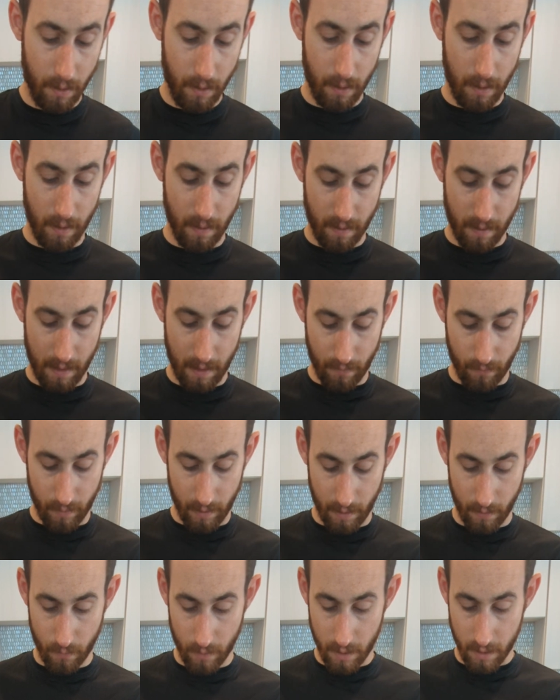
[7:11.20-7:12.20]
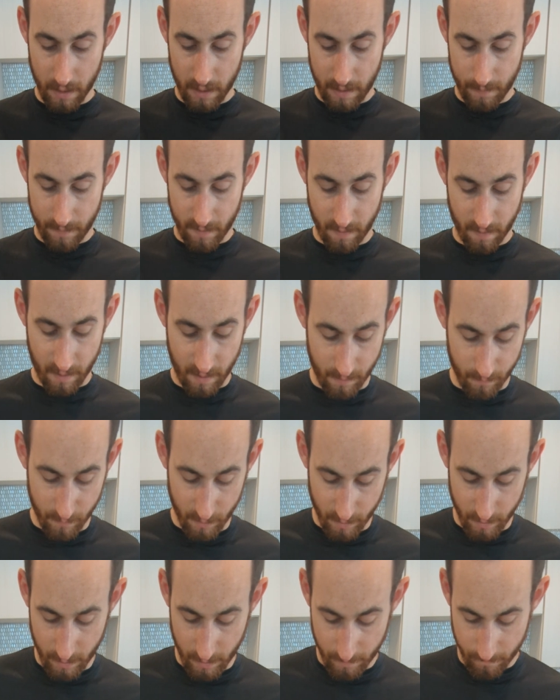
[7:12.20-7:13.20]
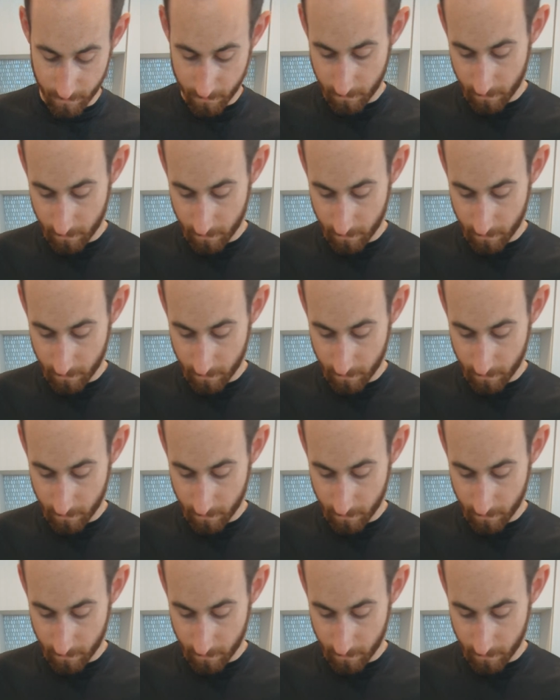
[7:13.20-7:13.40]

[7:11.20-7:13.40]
is that when I walk up to somebody,